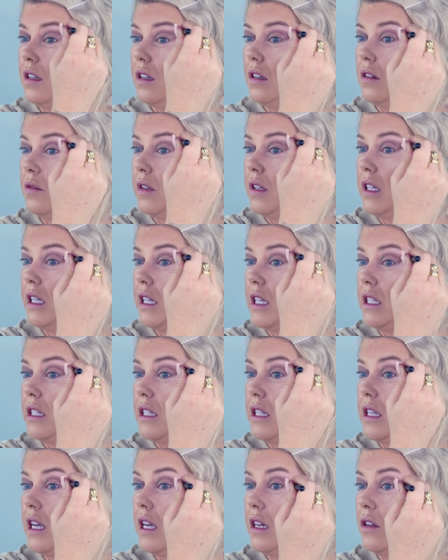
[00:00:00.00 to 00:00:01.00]
And when I get
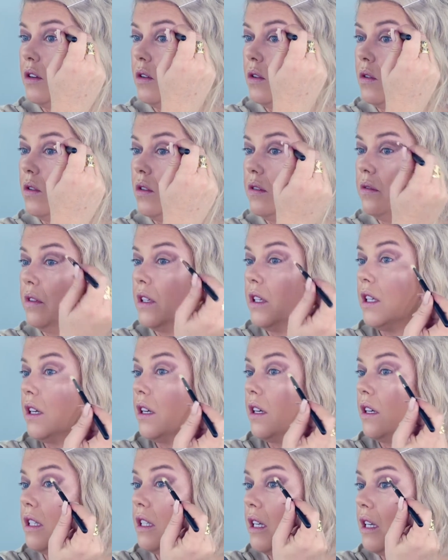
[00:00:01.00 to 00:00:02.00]
to the outer corner, I'm going to
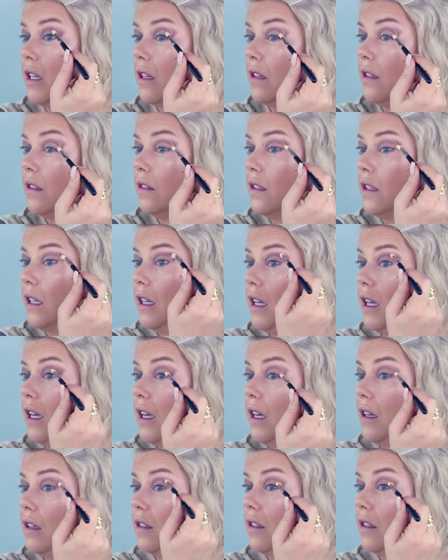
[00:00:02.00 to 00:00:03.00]
go down and
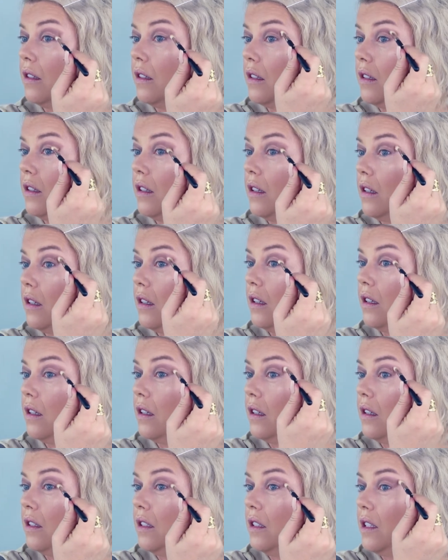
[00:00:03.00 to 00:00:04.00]
out
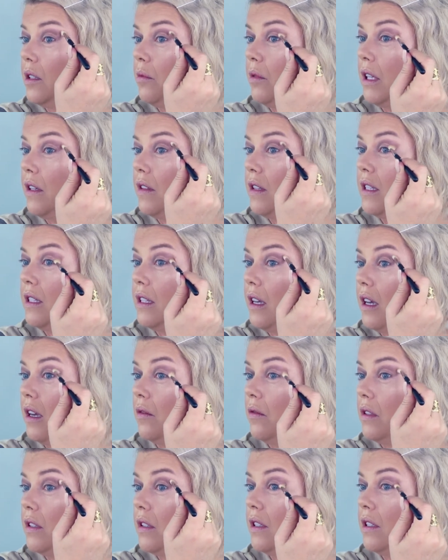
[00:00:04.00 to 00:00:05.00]
to blend this
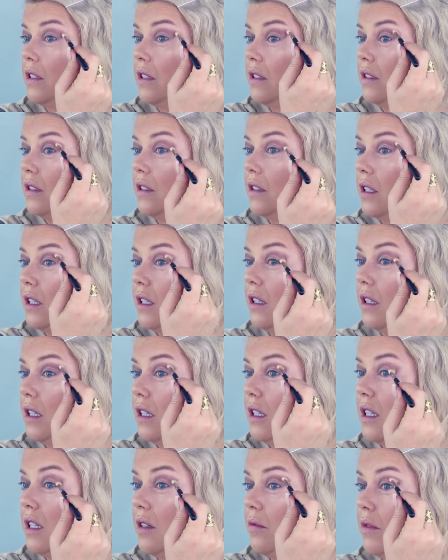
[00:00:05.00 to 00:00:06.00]
outwards. So you don't
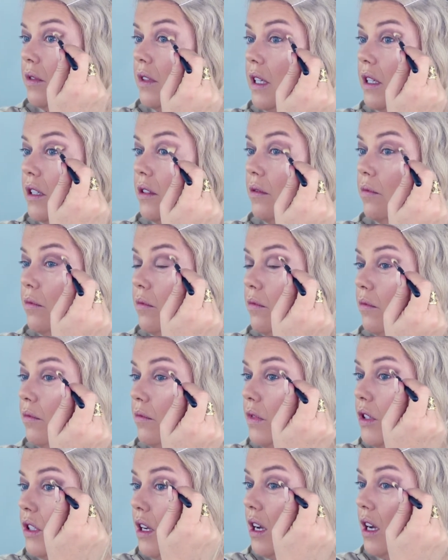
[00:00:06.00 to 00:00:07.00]
end up with that
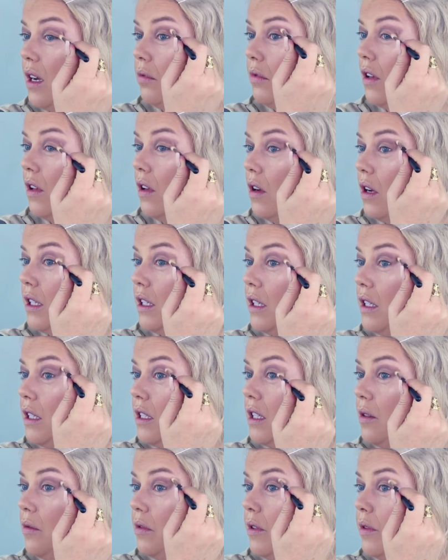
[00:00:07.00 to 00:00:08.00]
sharp line, you
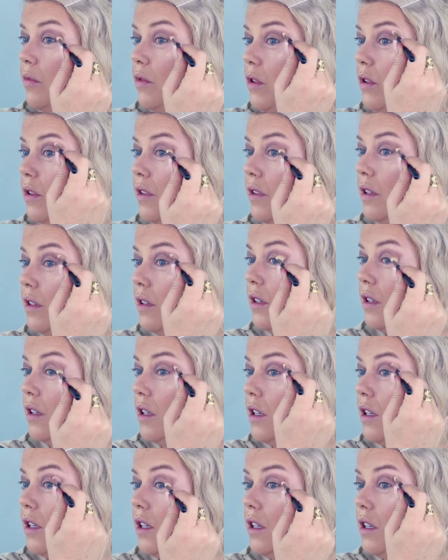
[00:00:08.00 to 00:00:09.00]
end up with more of a
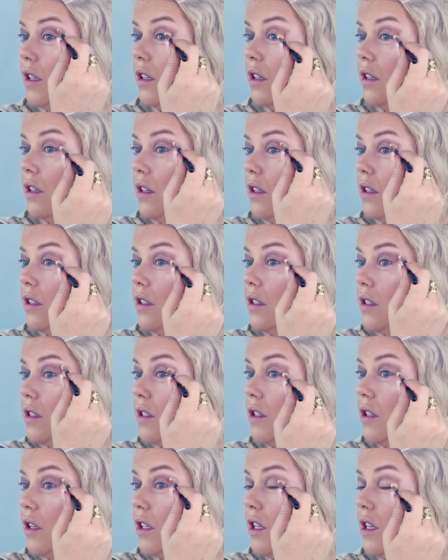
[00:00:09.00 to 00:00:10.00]

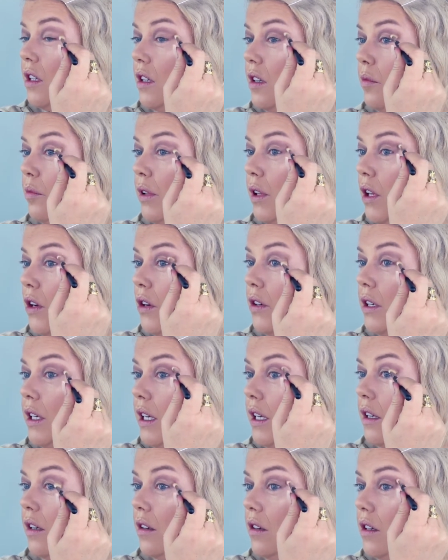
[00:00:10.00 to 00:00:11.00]
circular blown
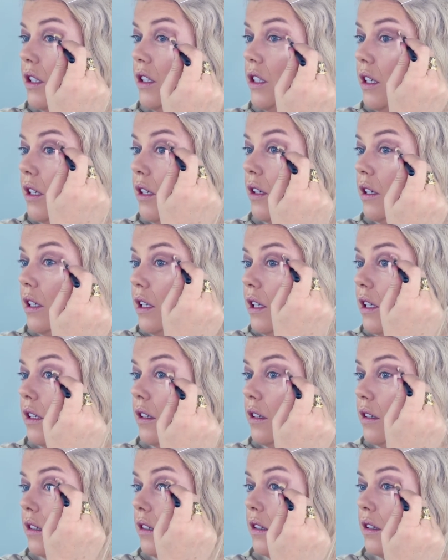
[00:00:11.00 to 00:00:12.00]
out eyeshadow here.